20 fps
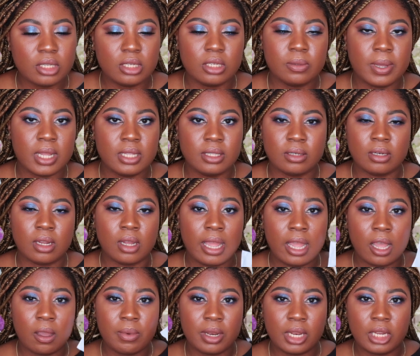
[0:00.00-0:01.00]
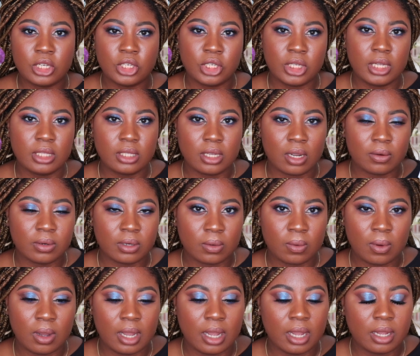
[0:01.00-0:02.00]
it depends on how many sheets I
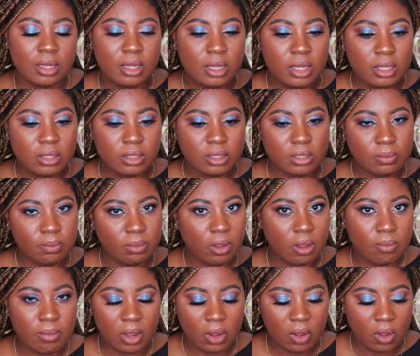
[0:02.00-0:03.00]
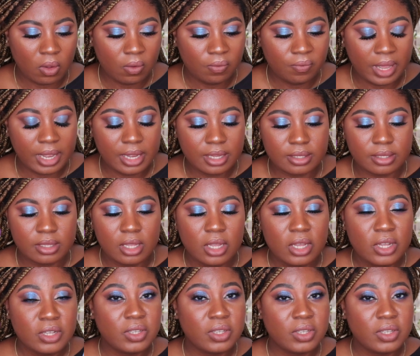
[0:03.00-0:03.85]
require to blot my whole face.